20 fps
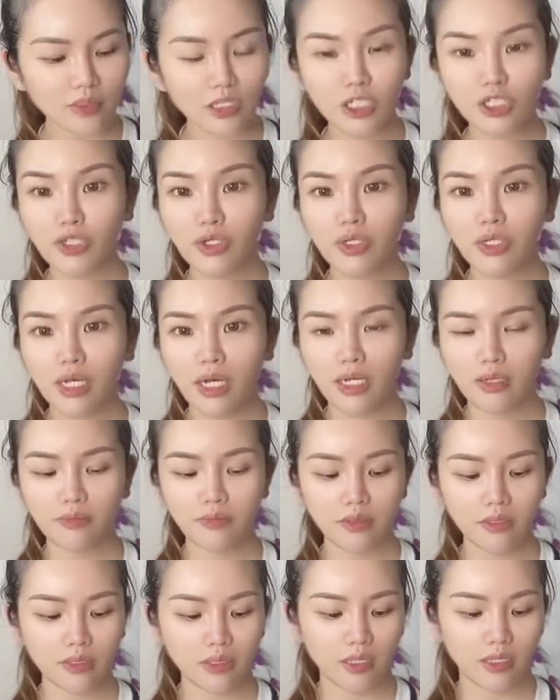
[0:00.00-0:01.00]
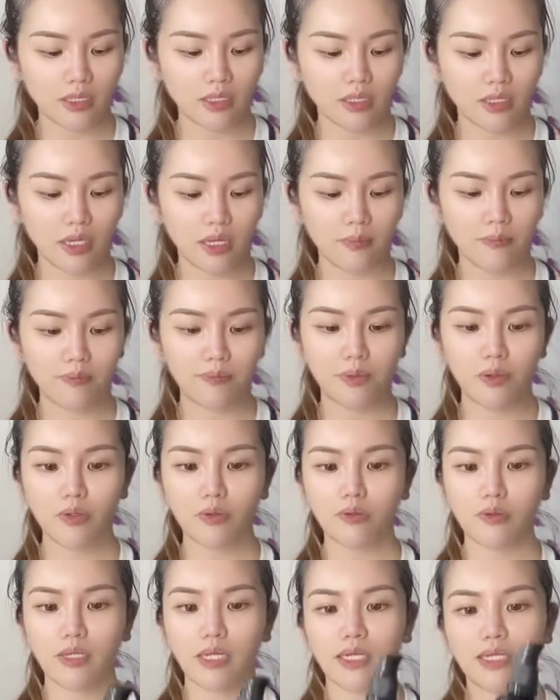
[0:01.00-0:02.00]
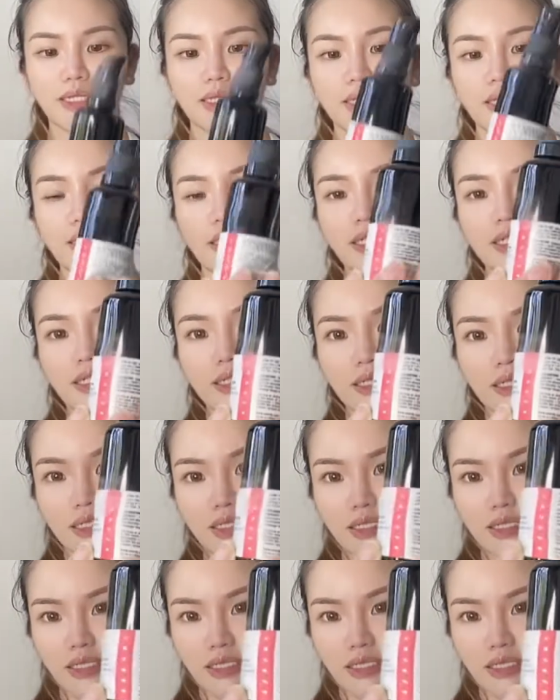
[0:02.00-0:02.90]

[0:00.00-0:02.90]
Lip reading: So it comes in a bottle like this.